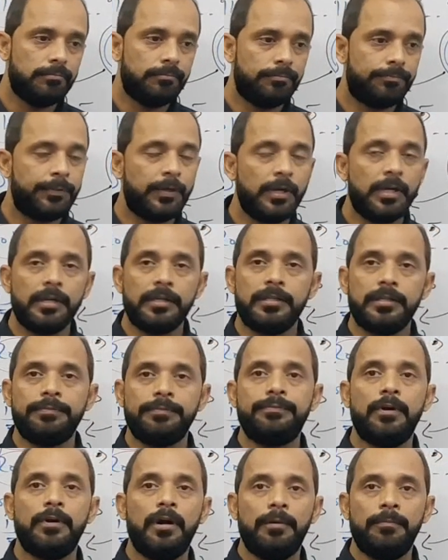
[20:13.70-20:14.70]
filled the
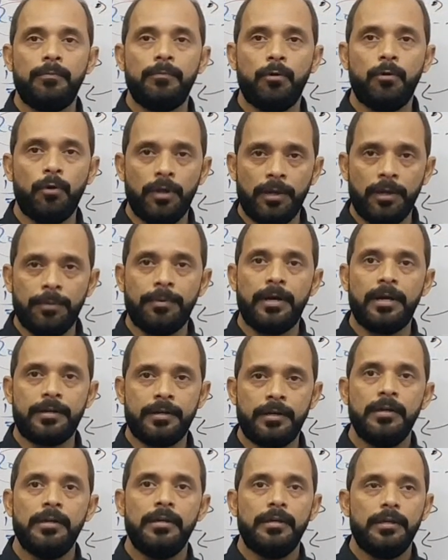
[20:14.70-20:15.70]
form
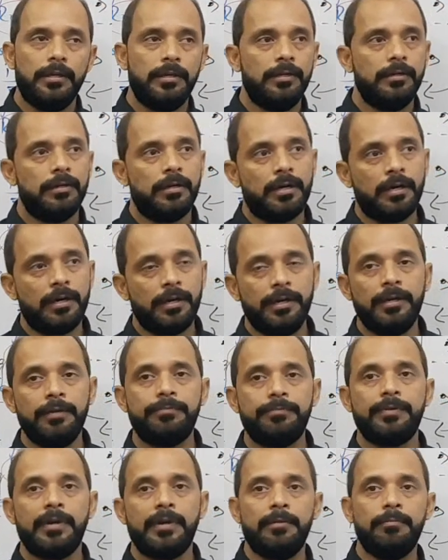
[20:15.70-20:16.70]
OMR in a hurry,
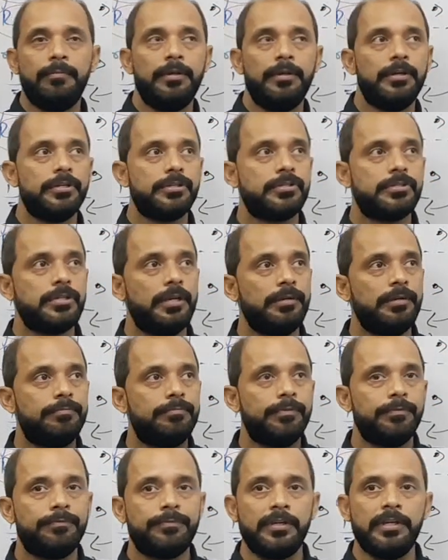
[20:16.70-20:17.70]
5 minutes
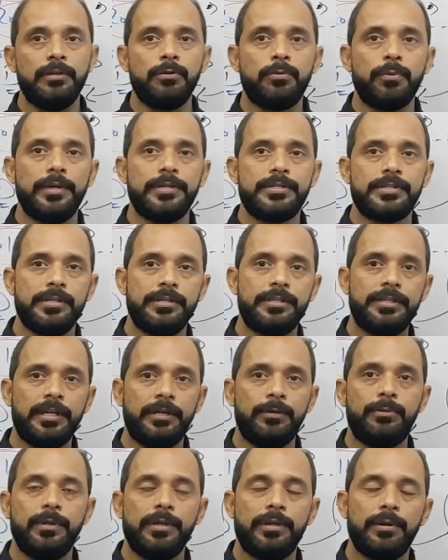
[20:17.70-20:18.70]
and 15 questions,
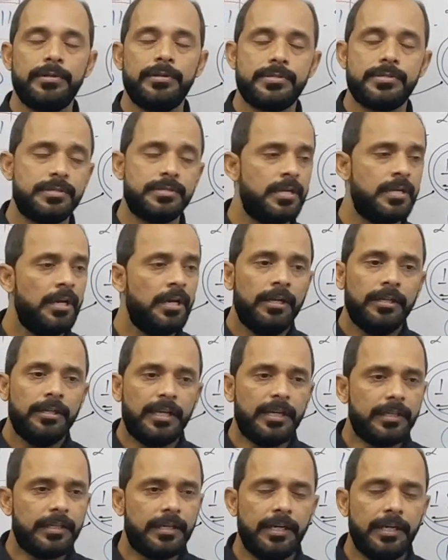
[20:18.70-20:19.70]
20 questions.
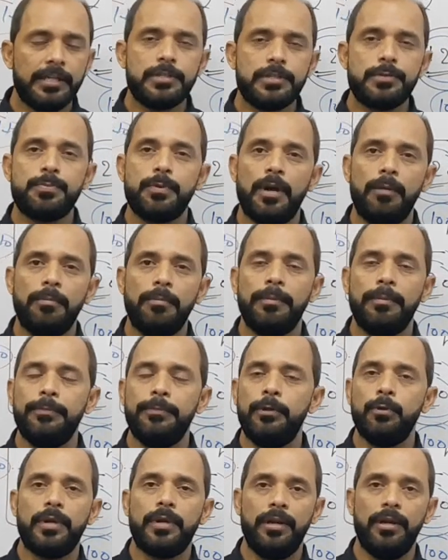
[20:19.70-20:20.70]
That creates problem.
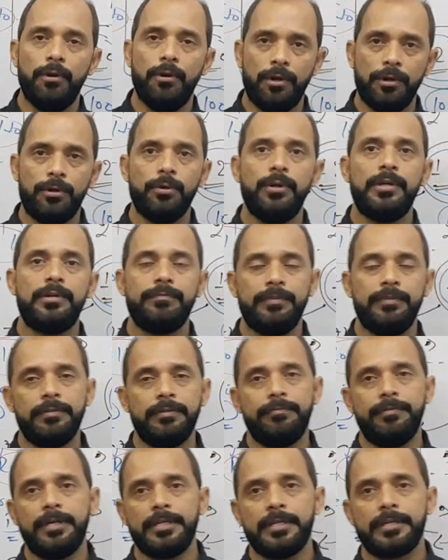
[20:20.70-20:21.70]
You cannot do it
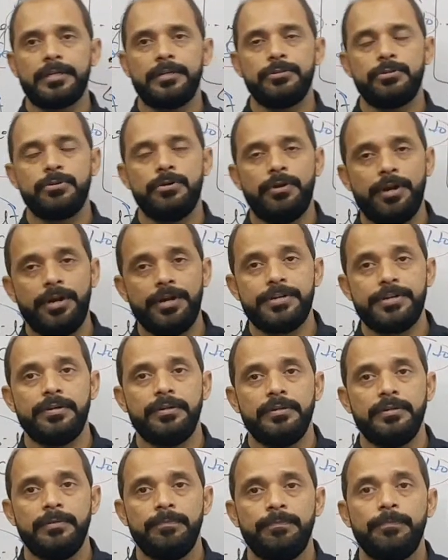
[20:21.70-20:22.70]
with better
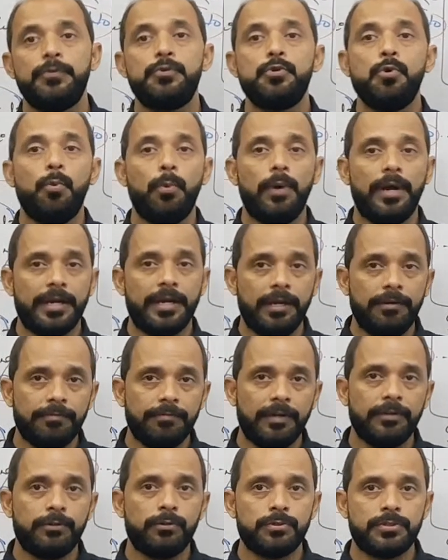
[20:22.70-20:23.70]
concentration. So what I
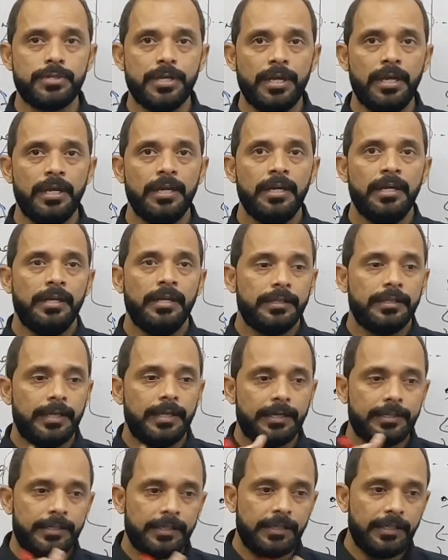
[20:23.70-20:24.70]
want to say,
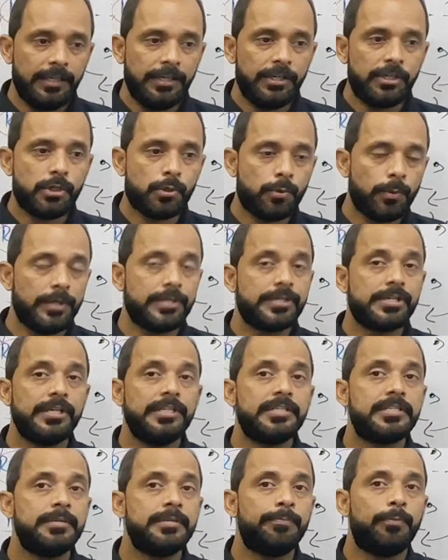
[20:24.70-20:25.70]
that each question
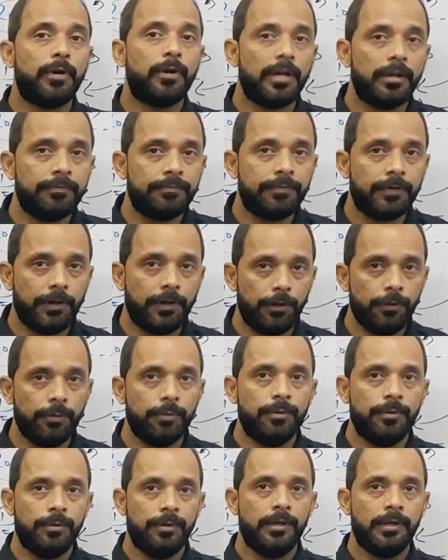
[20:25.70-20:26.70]
is important for
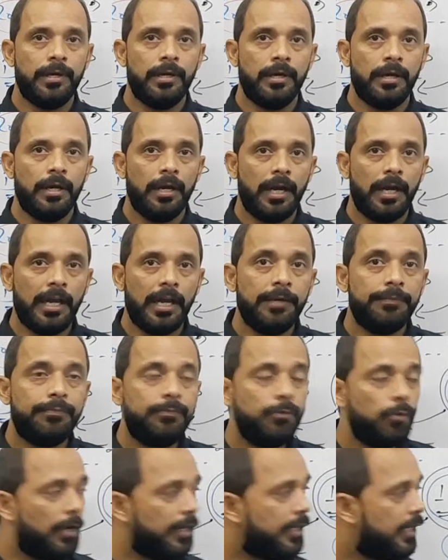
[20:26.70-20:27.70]
you. And
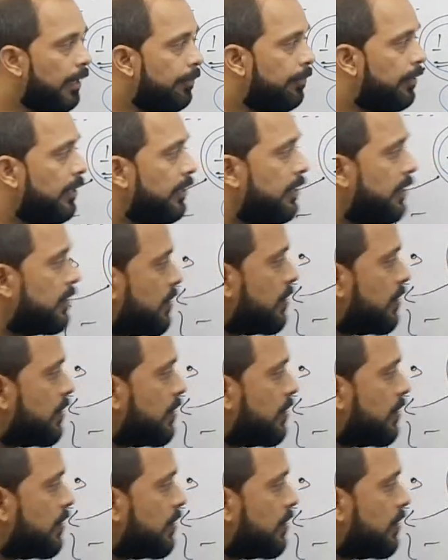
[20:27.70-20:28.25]
if you are attempting just